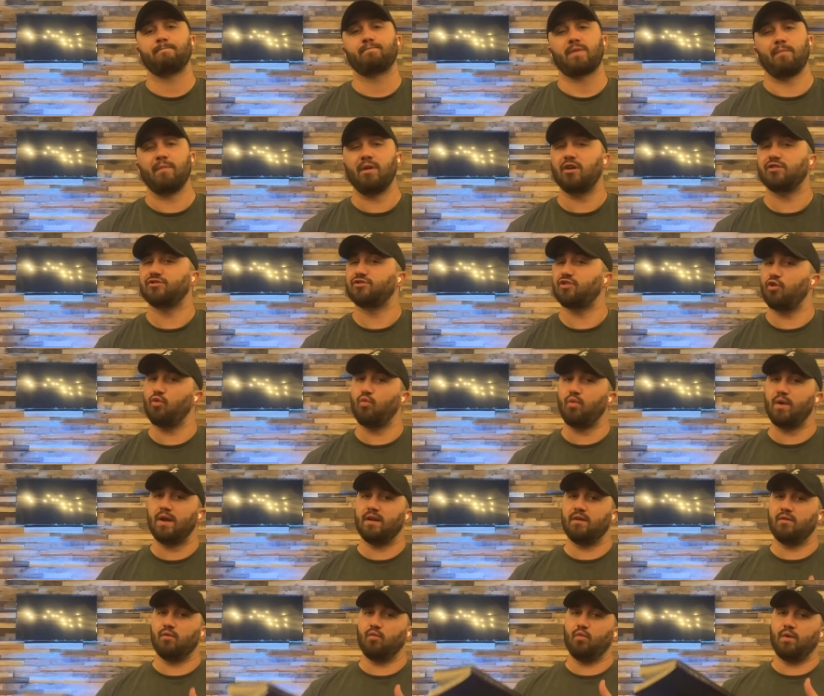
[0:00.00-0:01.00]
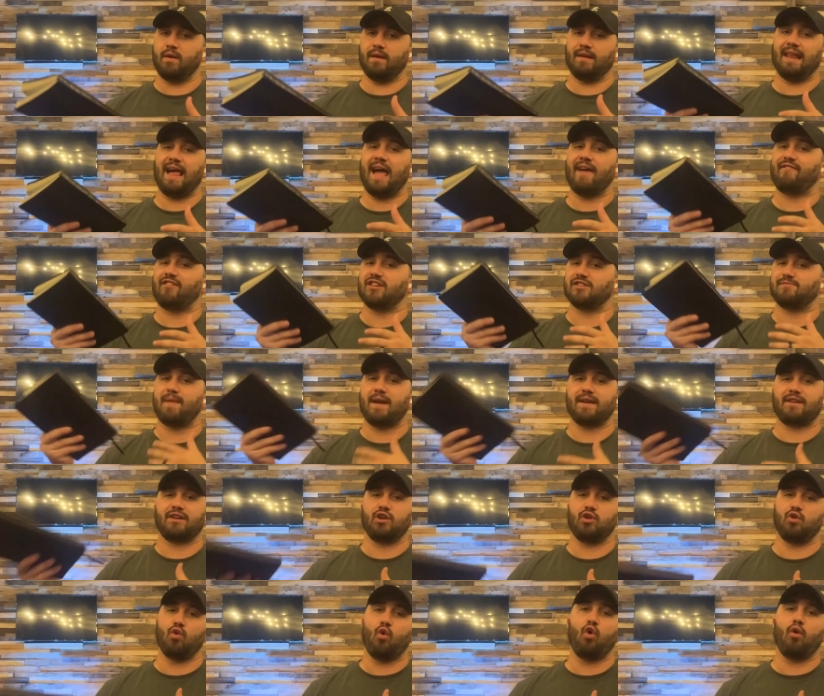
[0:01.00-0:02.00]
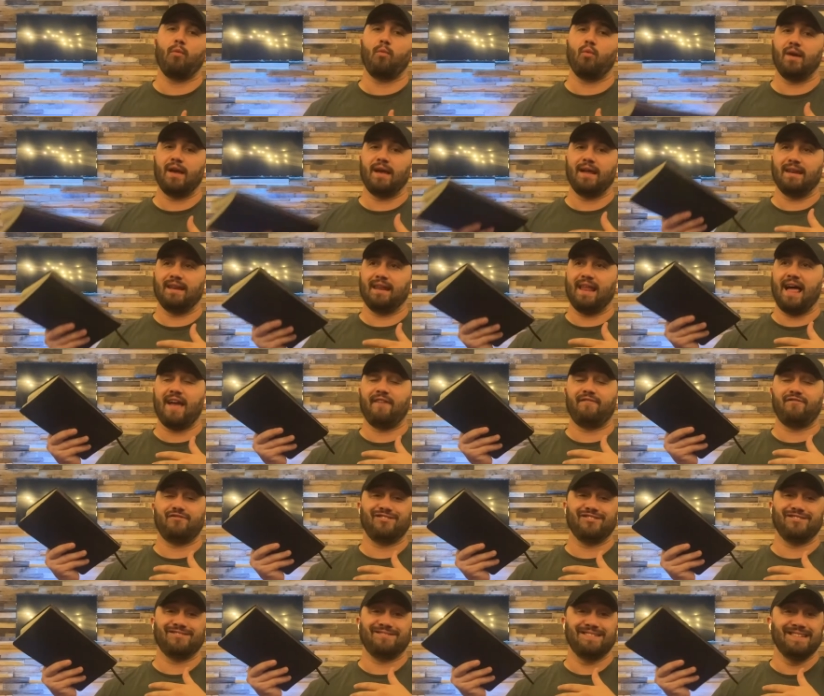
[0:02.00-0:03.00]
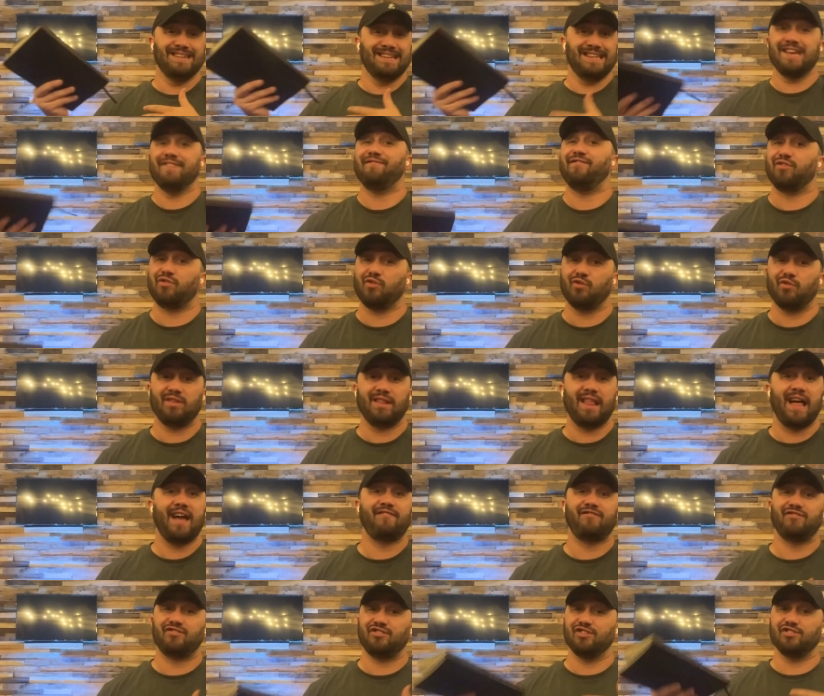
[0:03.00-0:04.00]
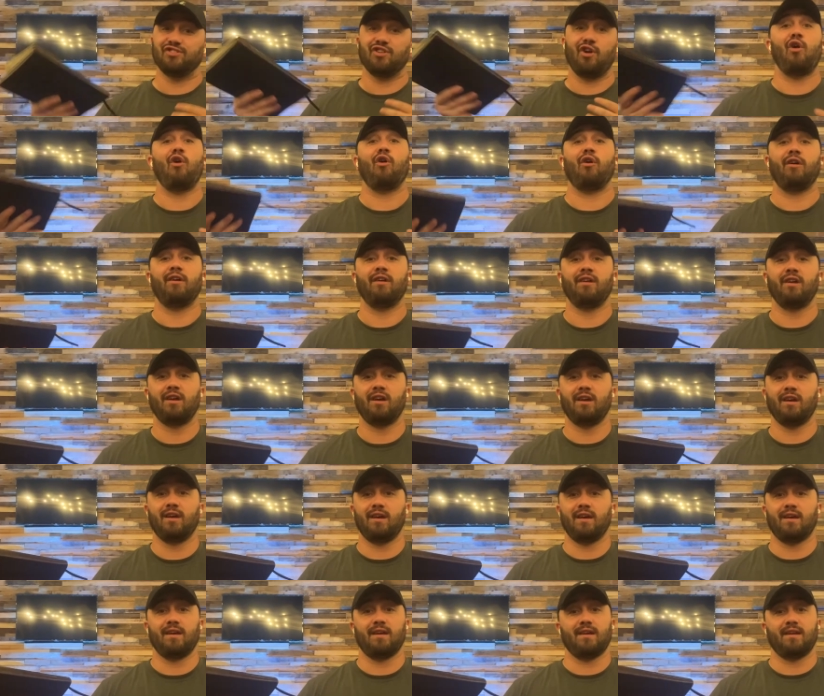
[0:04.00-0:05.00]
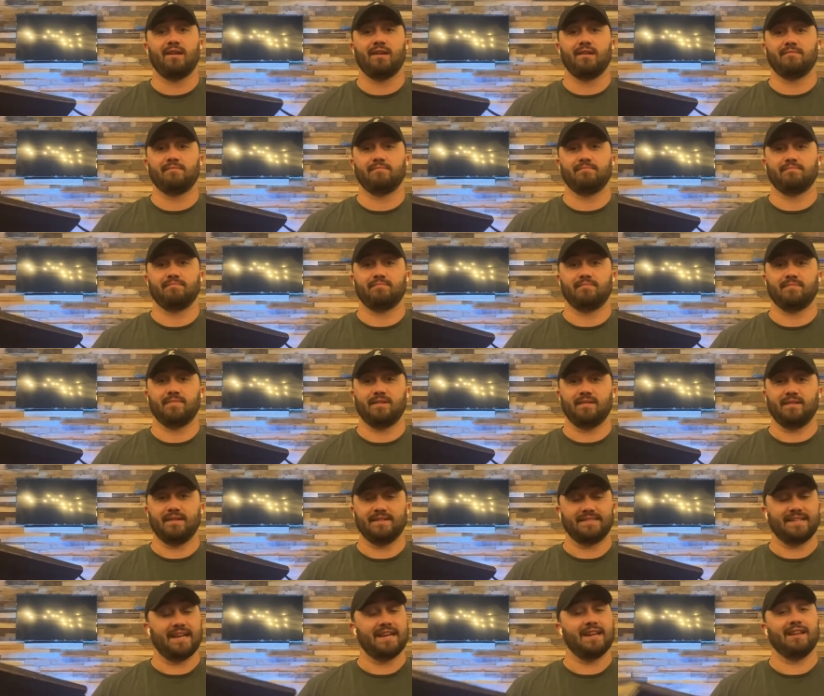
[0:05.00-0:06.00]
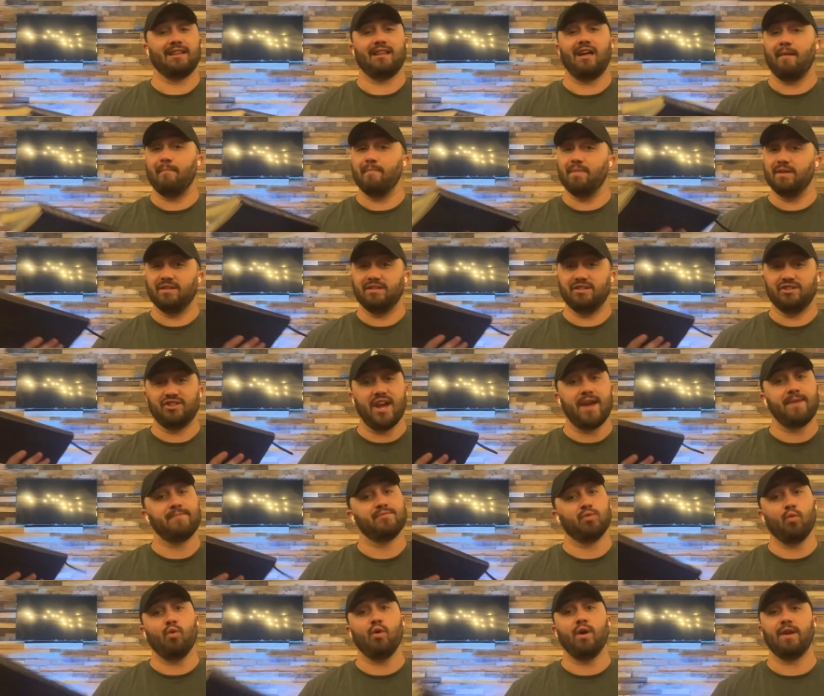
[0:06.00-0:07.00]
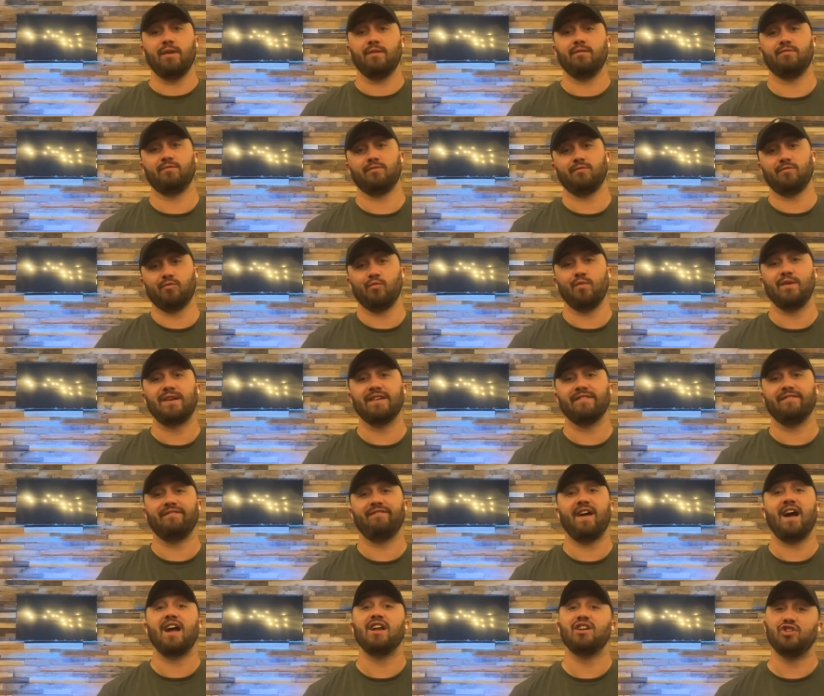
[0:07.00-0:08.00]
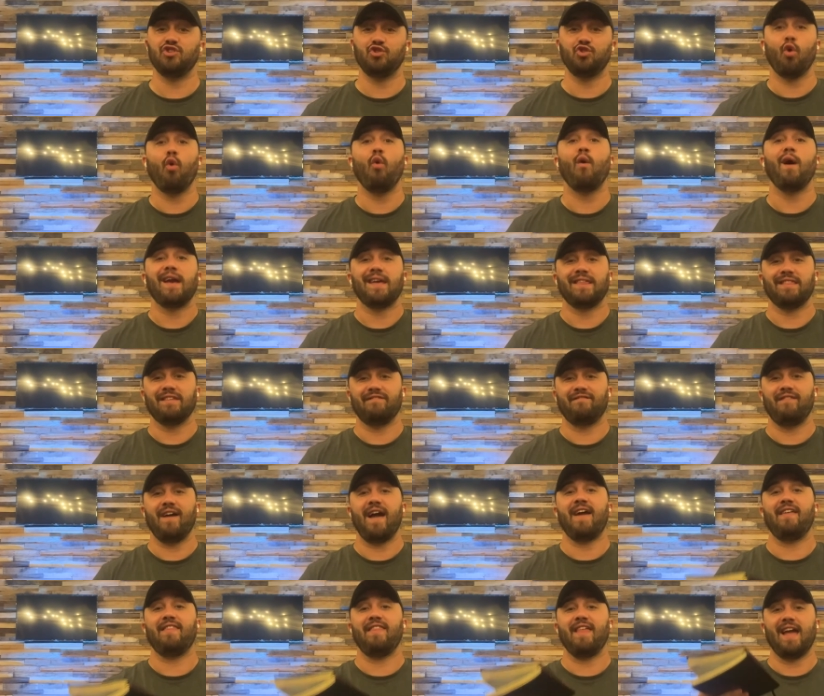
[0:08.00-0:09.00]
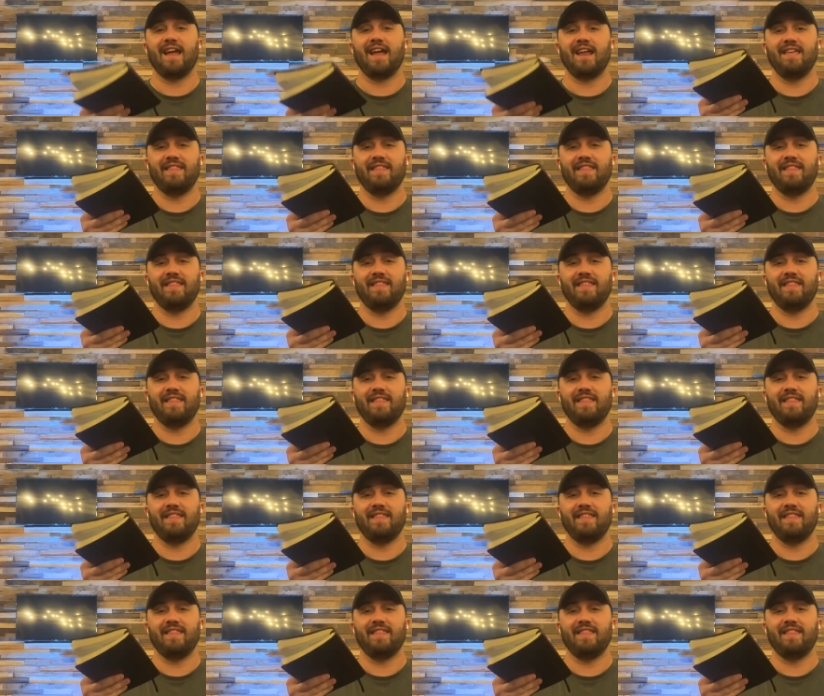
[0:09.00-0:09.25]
but also when when life gets back to normal and life's just difficult, life's just hard. I say it a lot, but in James one, we can find joy in the fact that